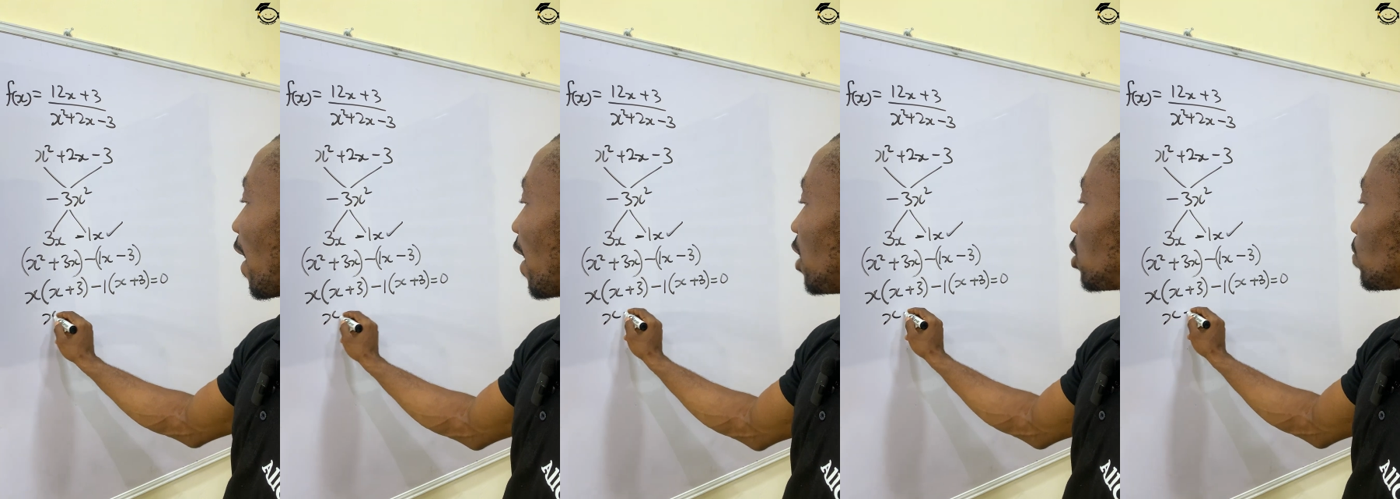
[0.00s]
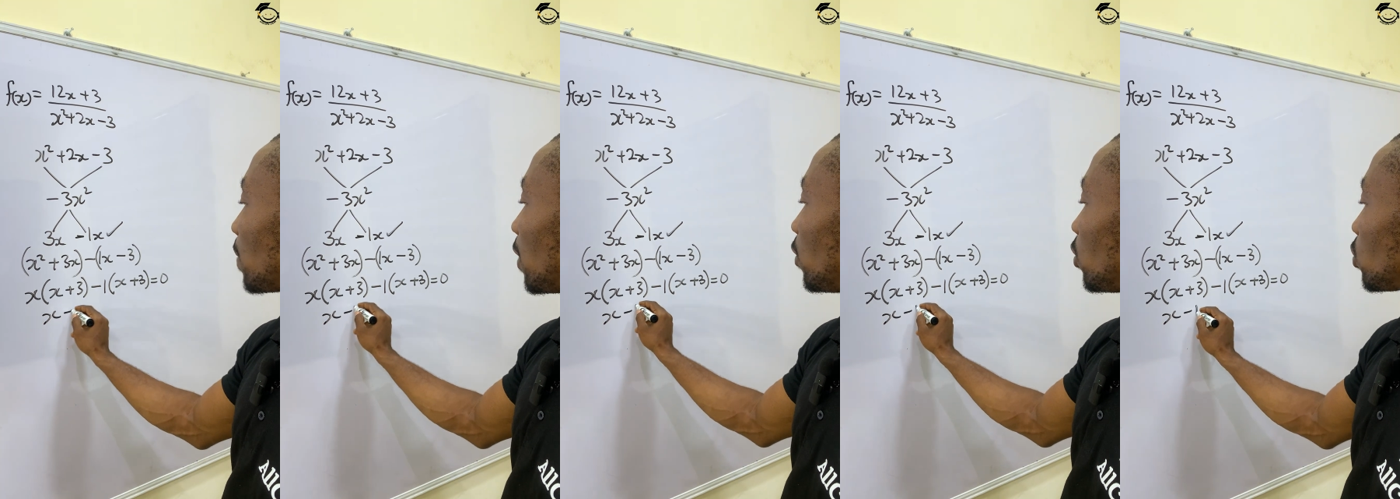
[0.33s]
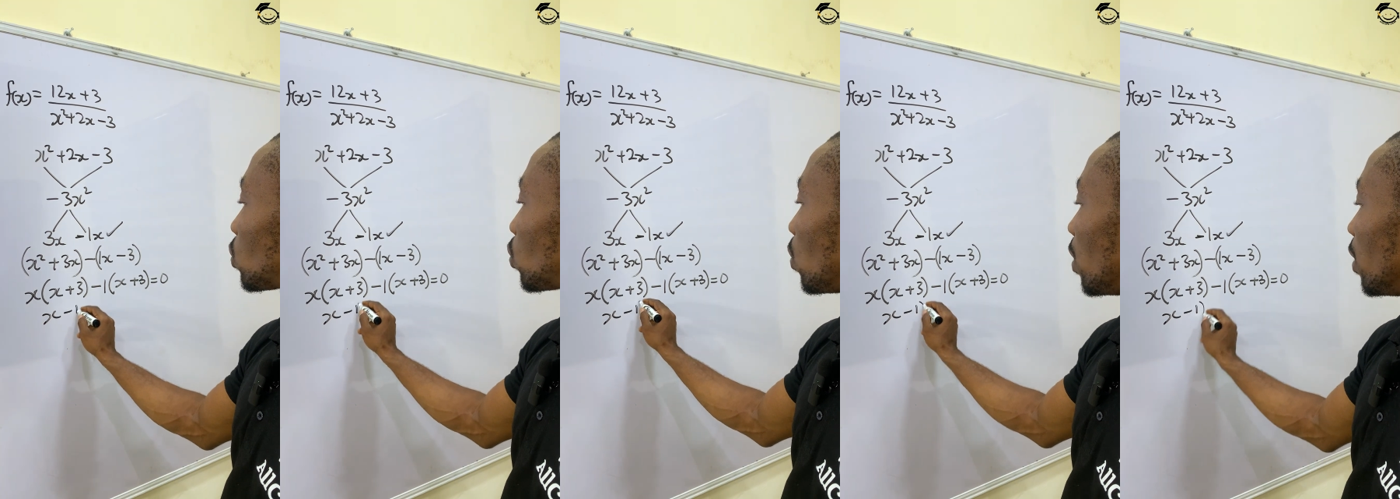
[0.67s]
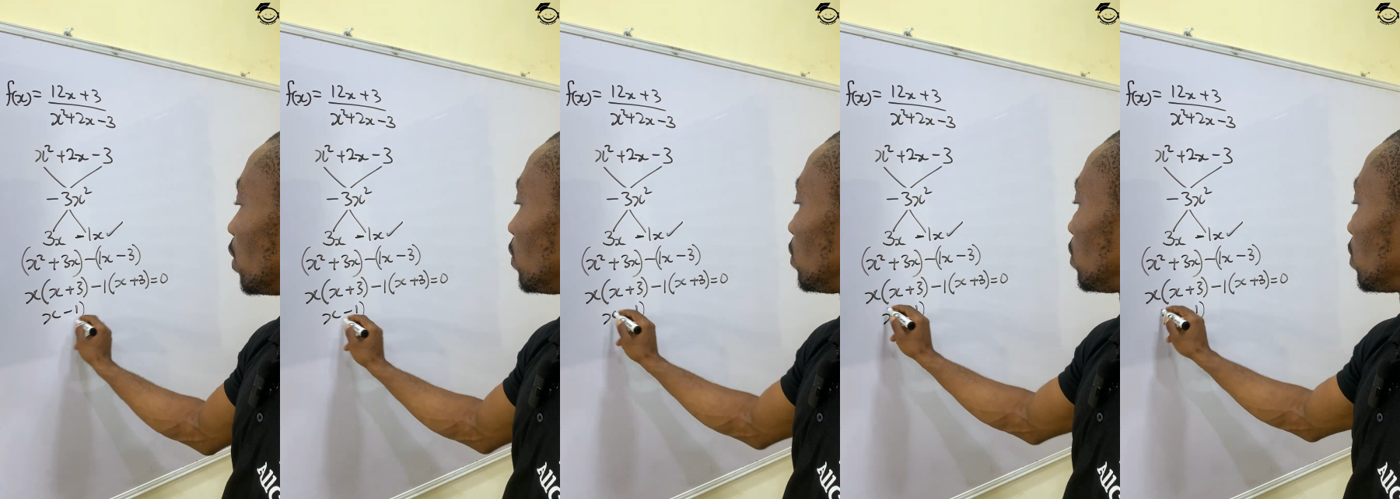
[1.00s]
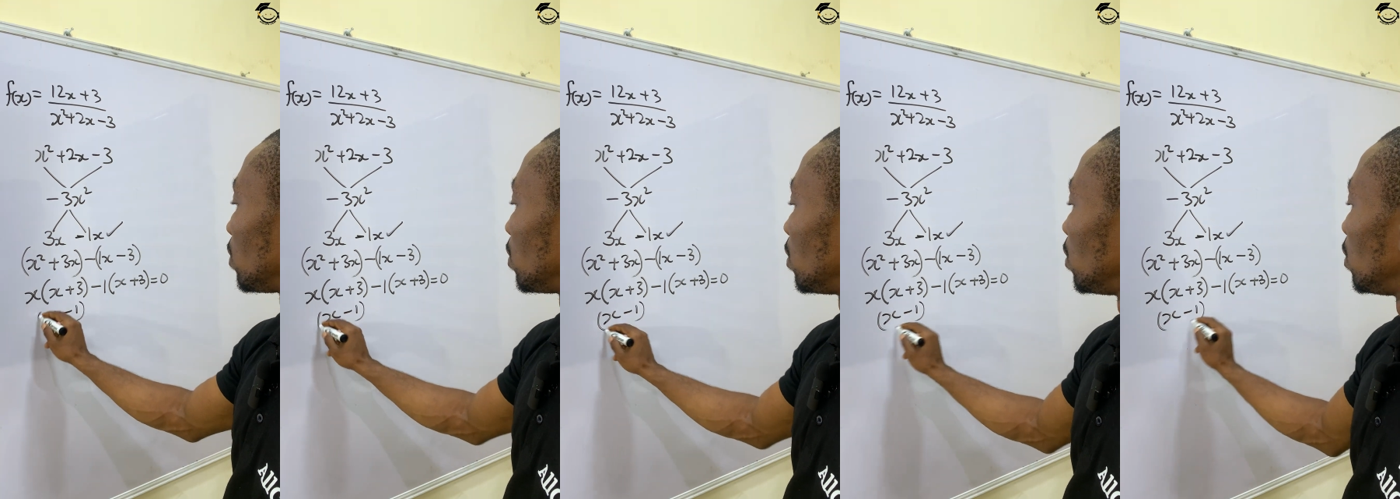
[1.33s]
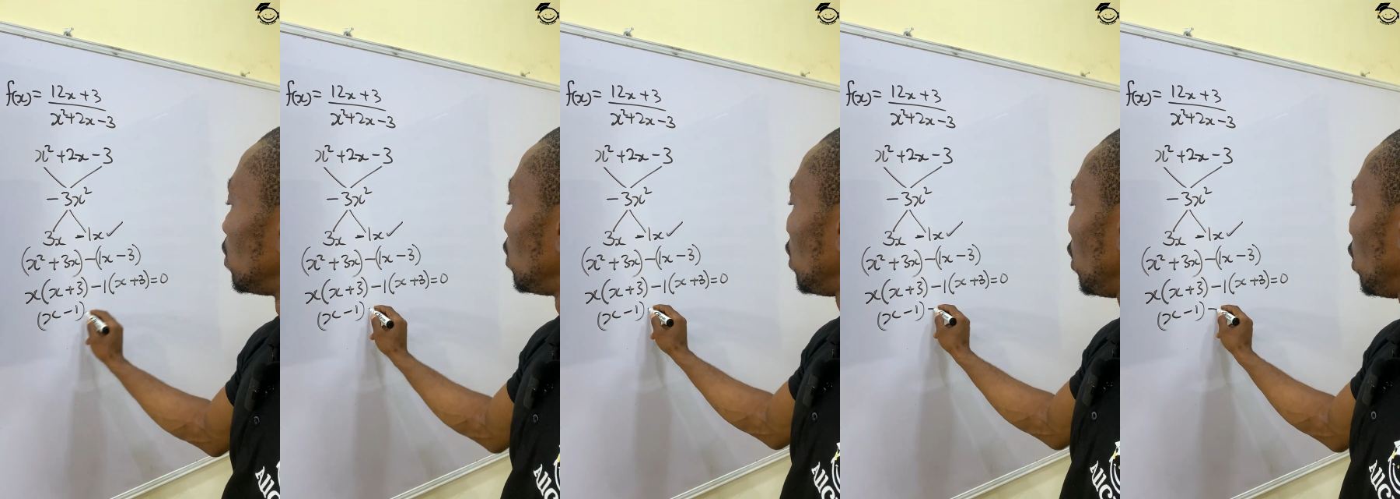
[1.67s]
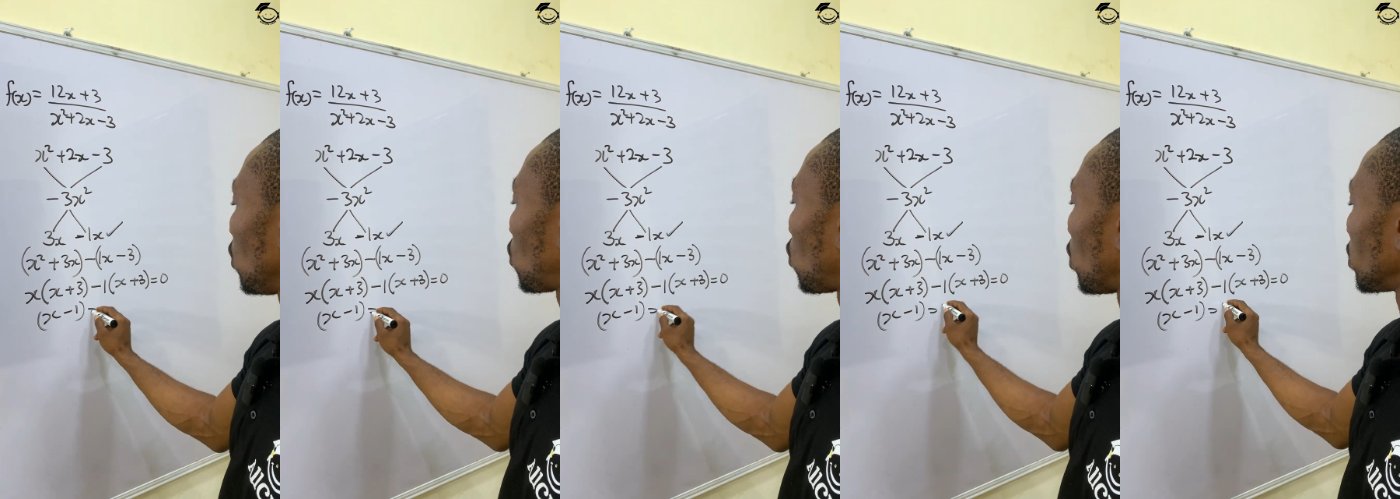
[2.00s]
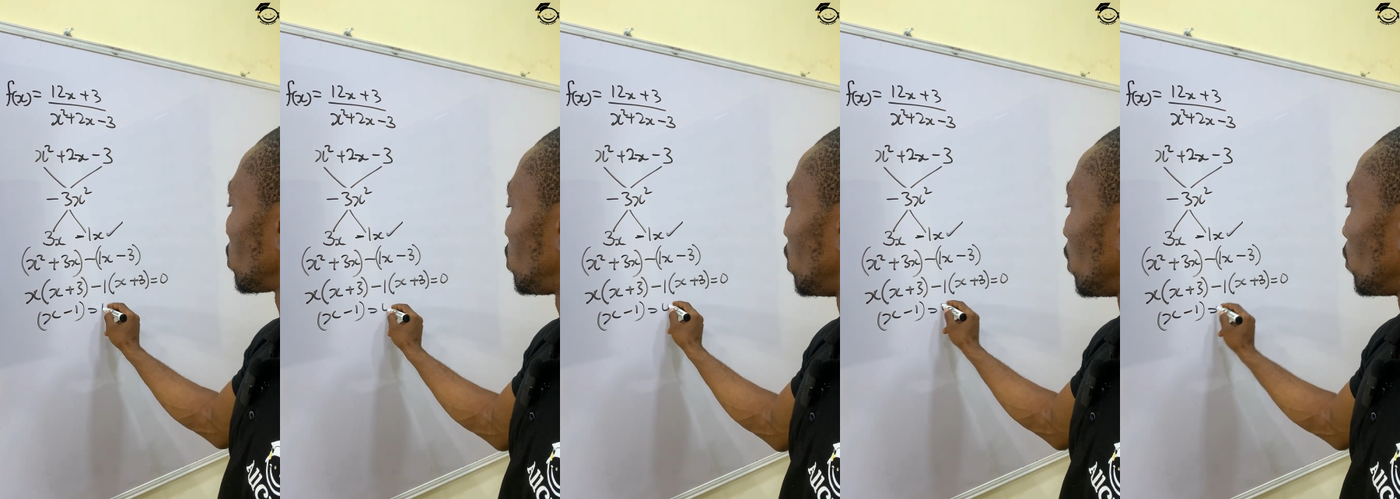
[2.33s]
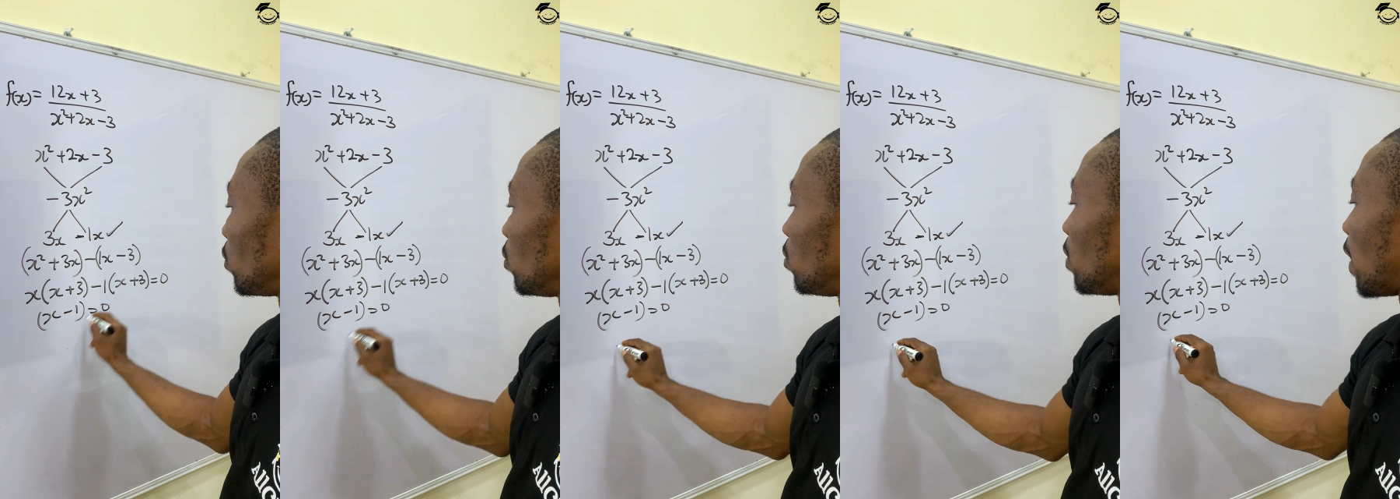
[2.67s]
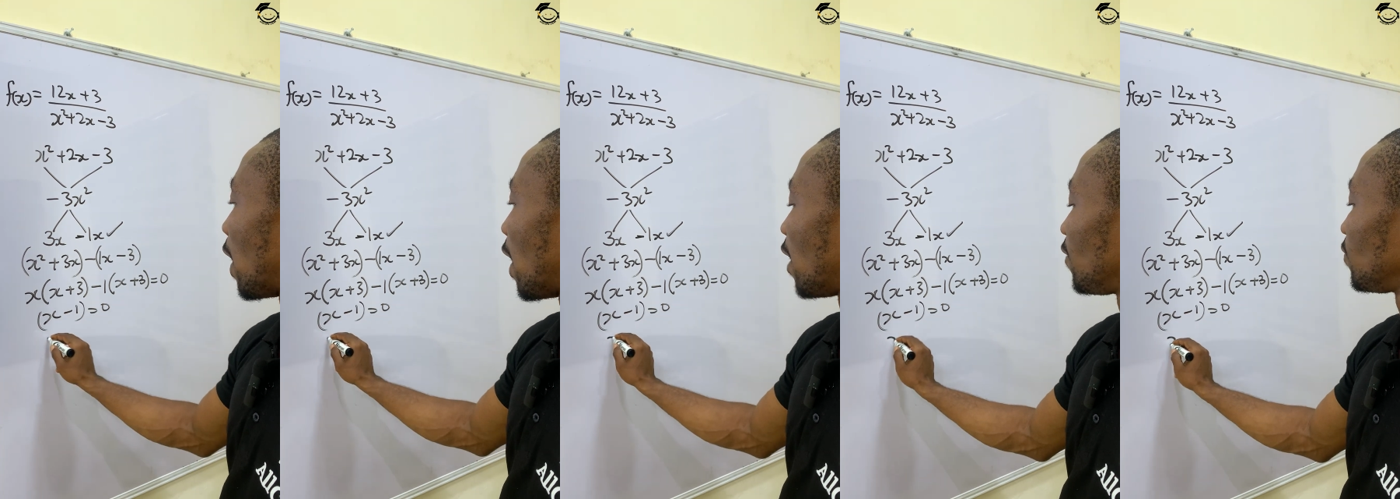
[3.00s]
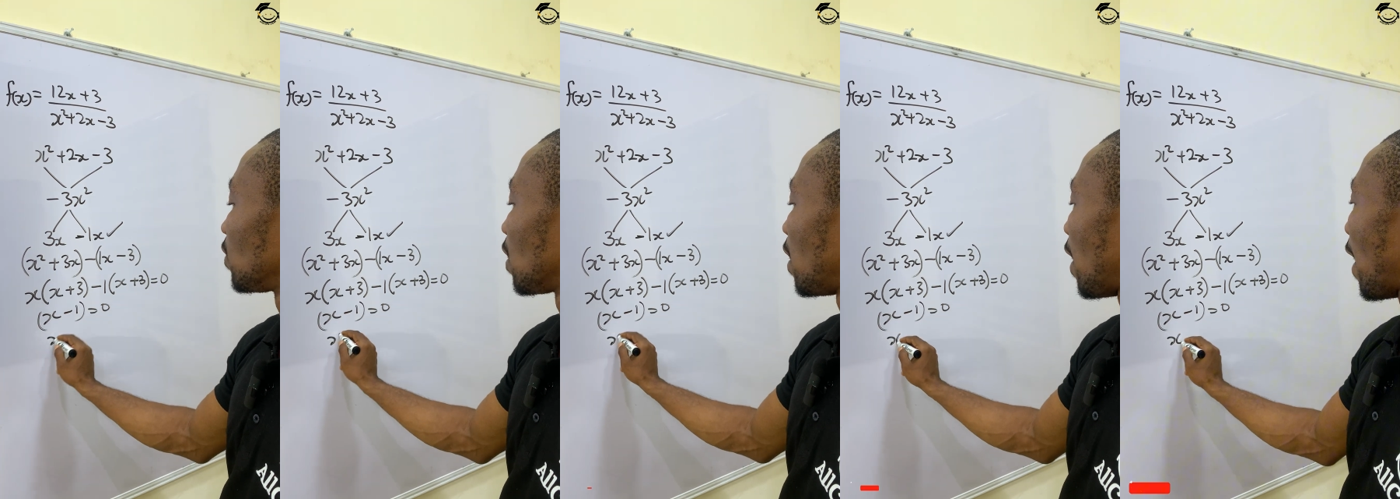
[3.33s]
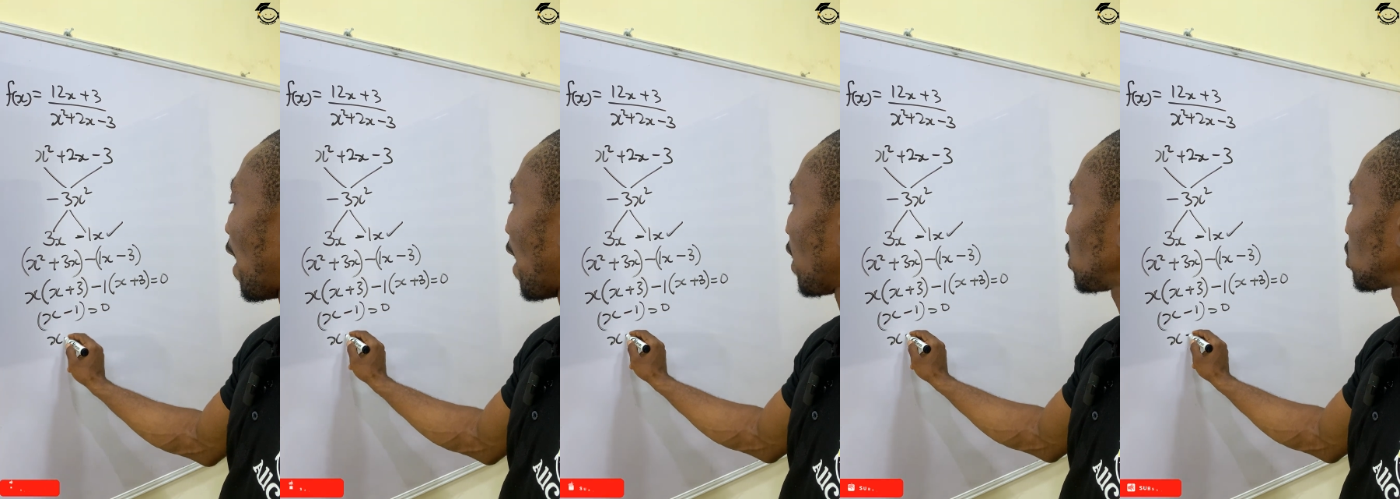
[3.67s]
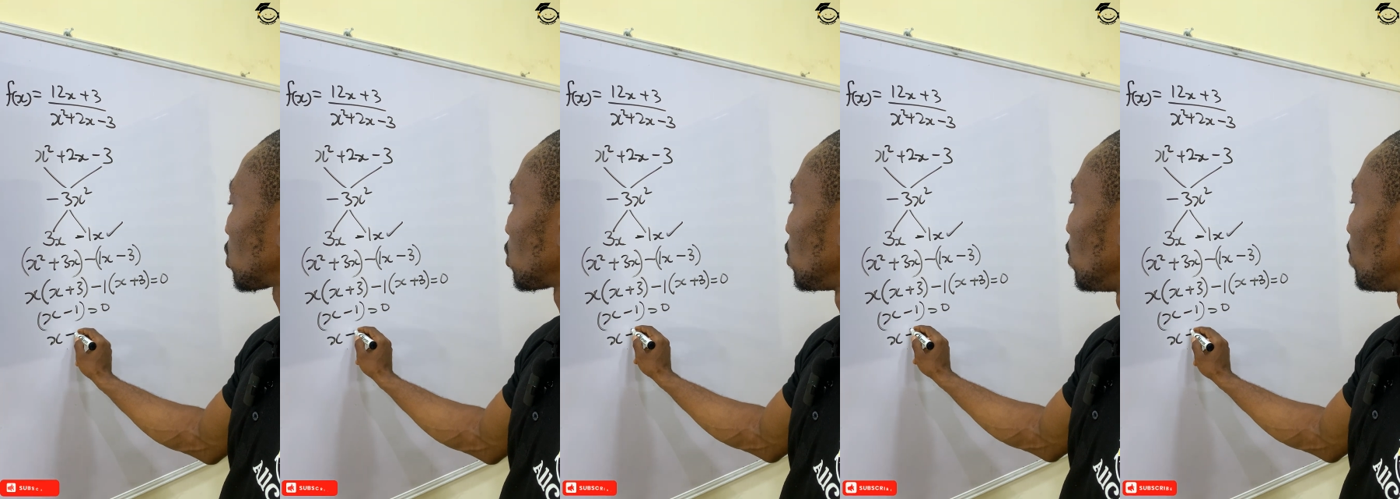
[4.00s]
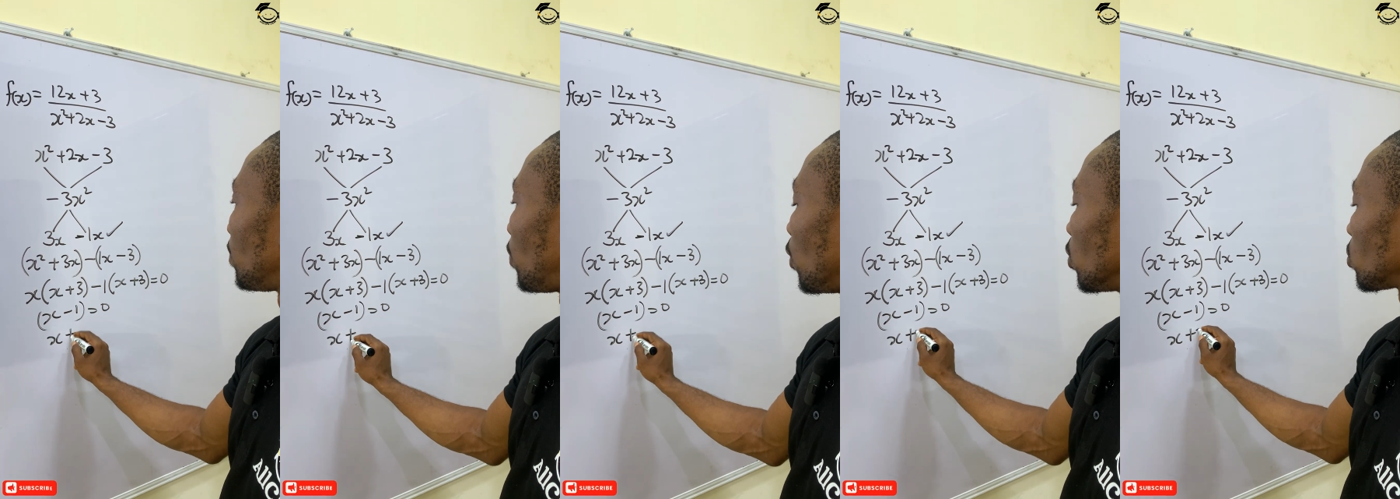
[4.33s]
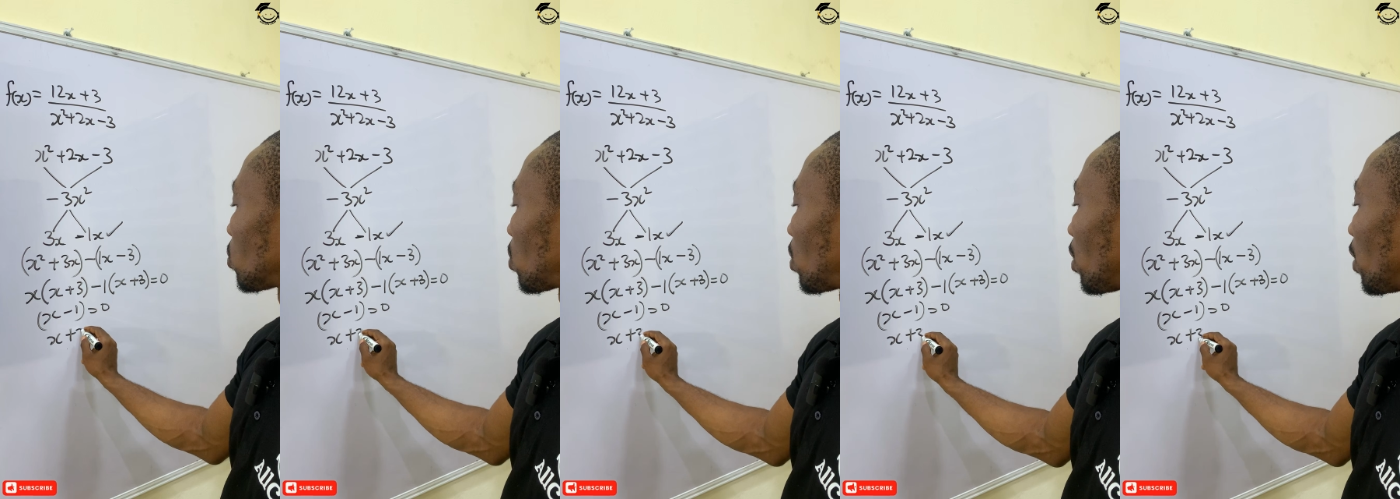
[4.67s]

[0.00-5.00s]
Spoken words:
[unreadable: no face in view]